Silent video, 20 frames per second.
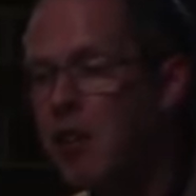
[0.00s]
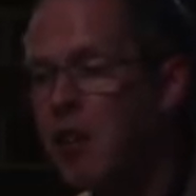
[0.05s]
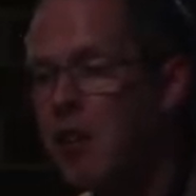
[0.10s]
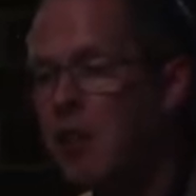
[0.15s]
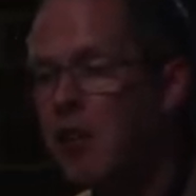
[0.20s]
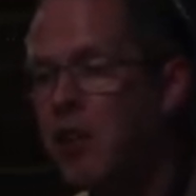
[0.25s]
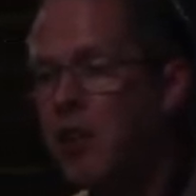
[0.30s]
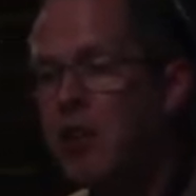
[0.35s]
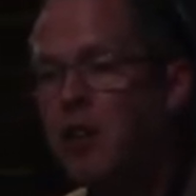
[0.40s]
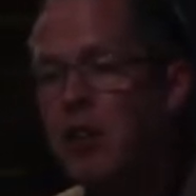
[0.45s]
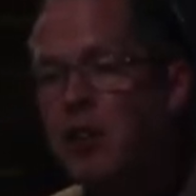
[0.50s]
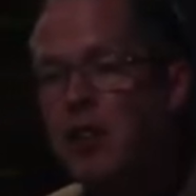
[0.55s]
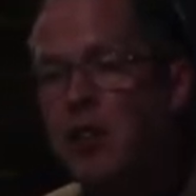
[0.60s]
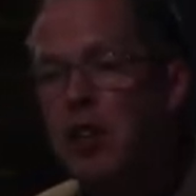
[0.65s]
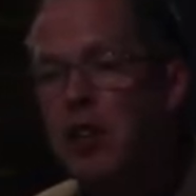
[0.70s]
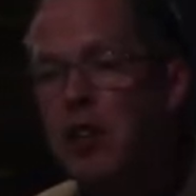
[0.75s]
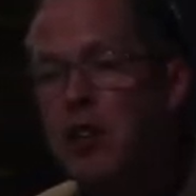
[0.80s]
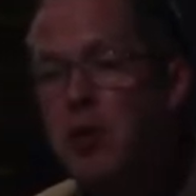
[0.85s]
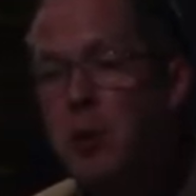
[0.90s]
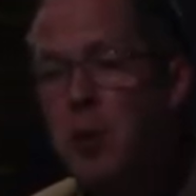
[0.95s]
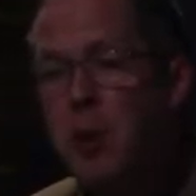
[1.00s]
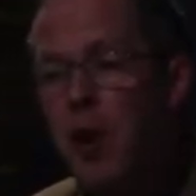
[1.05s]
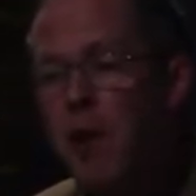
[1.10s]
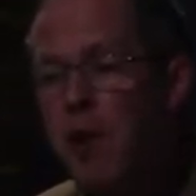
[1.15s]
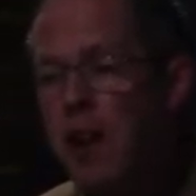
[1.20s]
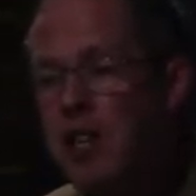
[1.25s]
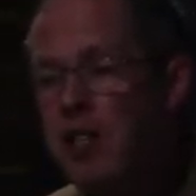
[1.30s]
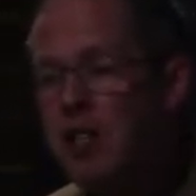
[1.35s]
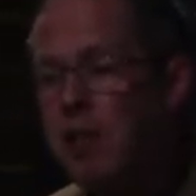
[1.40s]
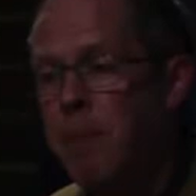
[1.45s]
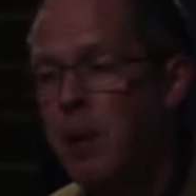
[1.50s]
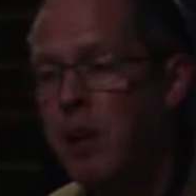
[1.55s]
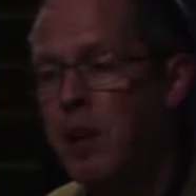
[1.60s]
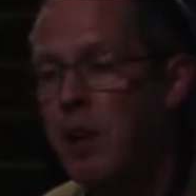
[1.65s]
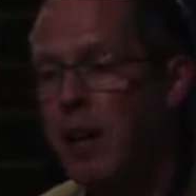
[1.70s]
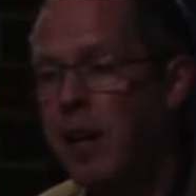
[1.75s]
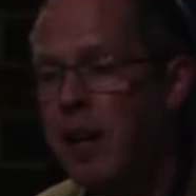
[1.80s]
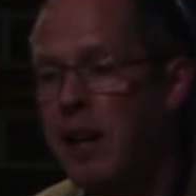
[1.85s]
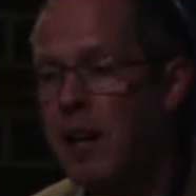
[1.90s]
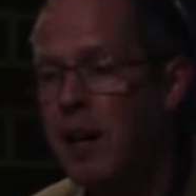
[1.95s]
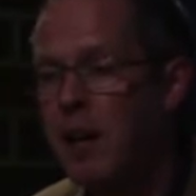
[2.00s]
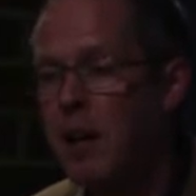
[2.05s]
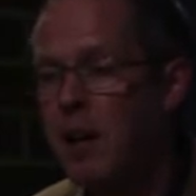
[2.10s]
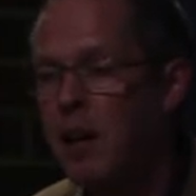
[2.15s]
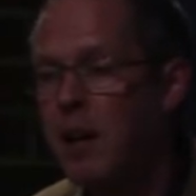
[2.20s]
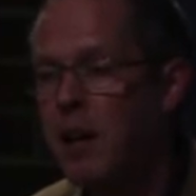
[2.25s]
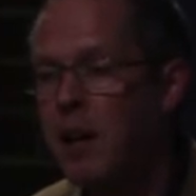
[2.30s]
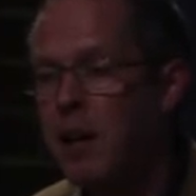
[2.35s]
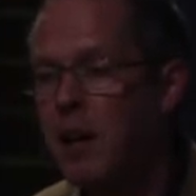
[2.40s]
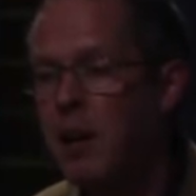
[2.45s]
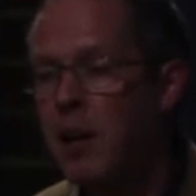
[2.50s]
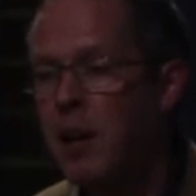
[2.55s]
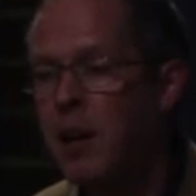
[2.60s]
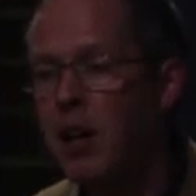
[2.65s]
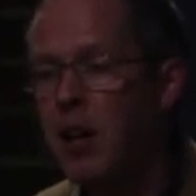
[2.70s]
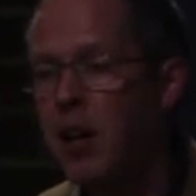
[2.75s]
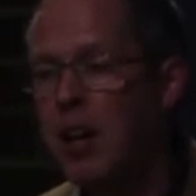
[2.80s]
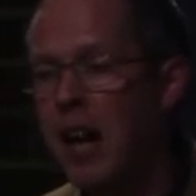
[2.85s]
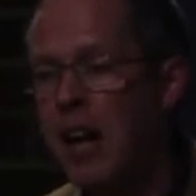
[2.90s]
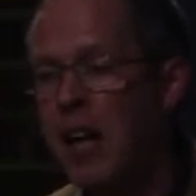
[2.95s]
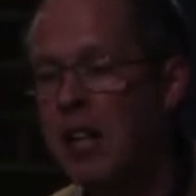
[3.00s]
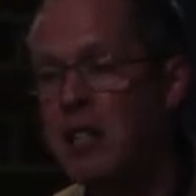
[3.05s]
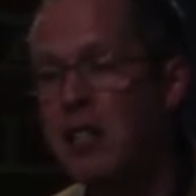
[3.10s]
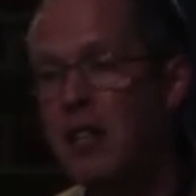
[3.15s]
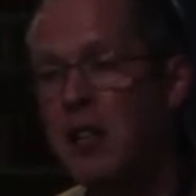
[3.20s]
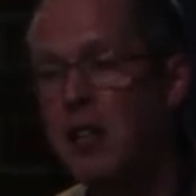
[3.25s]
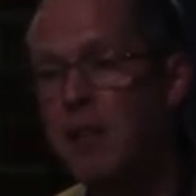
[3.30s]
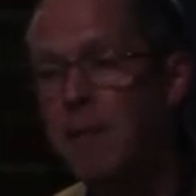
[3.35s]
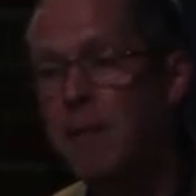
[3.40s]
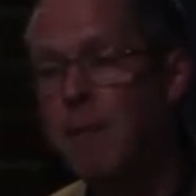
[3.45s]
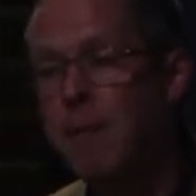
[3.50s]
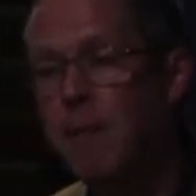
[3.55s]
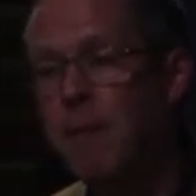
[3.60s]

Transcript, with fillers: the, the, the two are intimately connected.